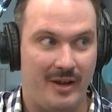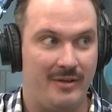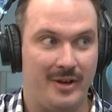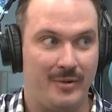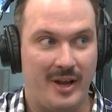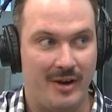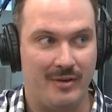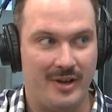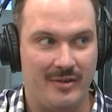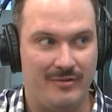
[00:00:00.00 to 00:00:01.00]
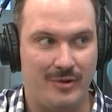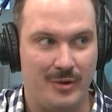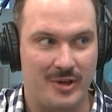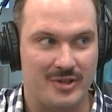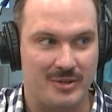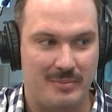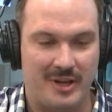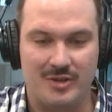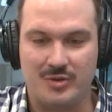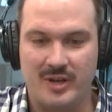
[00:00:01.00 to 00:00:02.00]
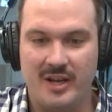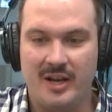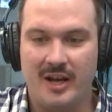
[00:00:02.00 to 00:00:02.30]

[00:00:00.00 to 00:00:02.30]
you know area of focus and ministry.